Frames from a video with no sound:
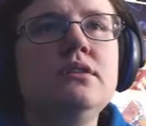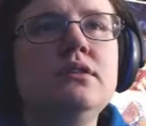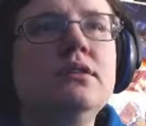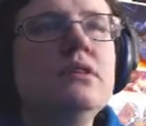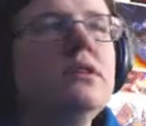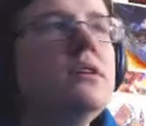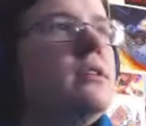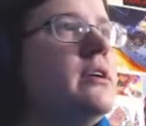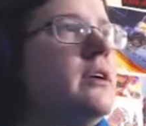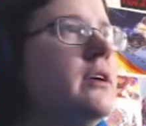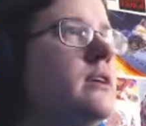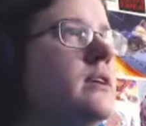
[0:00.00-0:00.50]

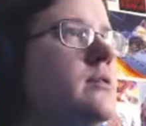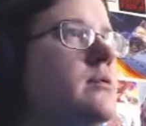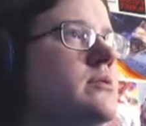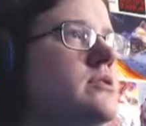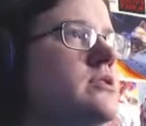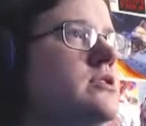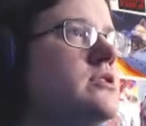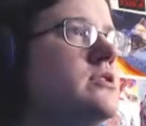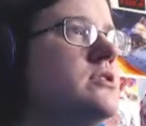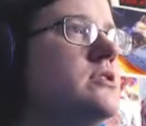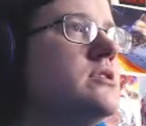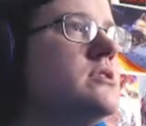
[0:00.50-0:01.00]
think it
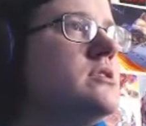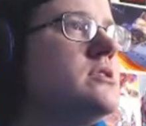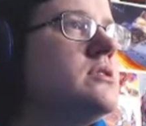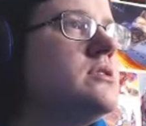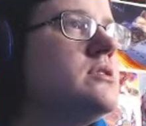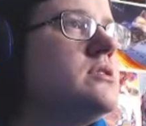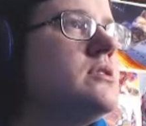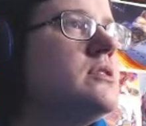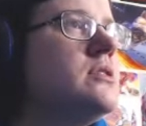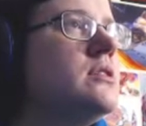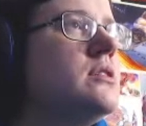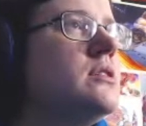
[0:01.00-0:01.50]
was
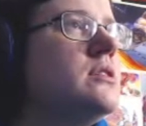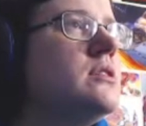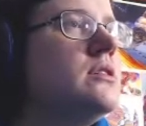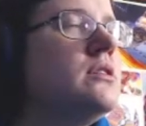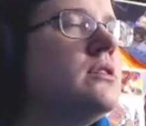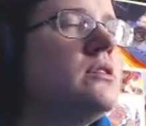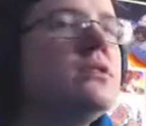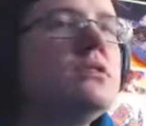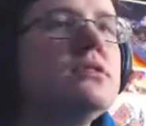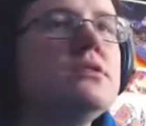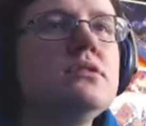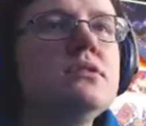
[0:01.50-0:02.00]
just
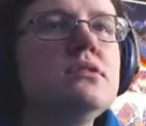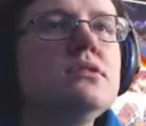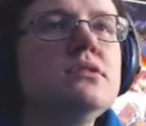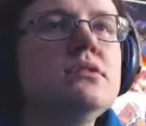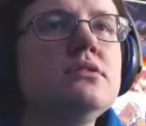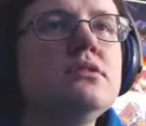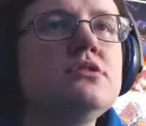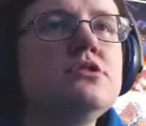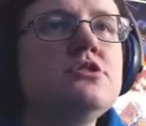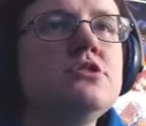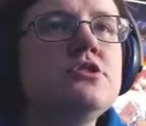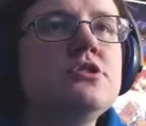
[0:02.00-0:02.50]
the
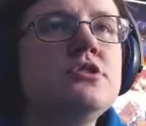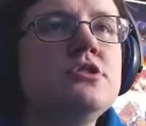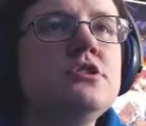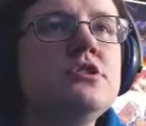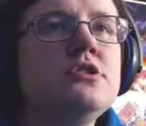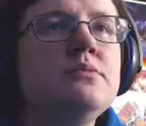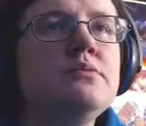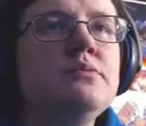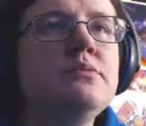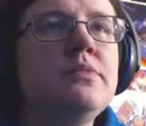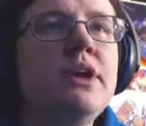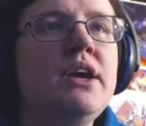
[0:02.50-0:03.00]
shirt
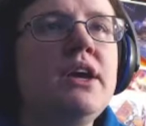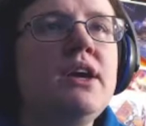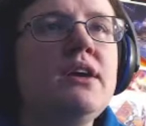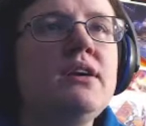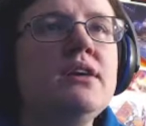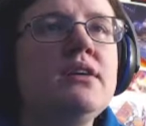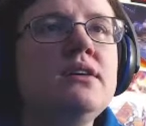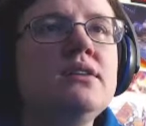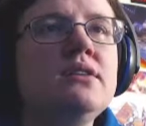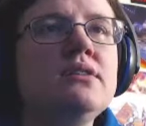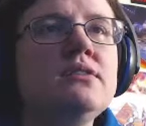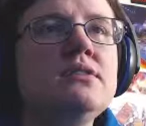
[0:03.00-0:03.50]
and
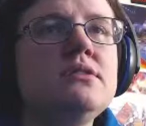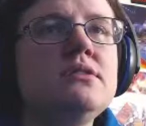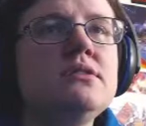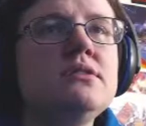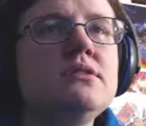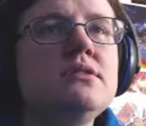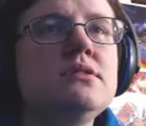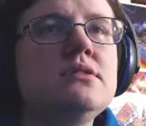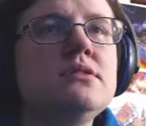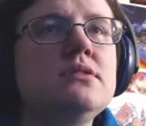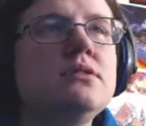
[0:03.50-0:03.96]
pants.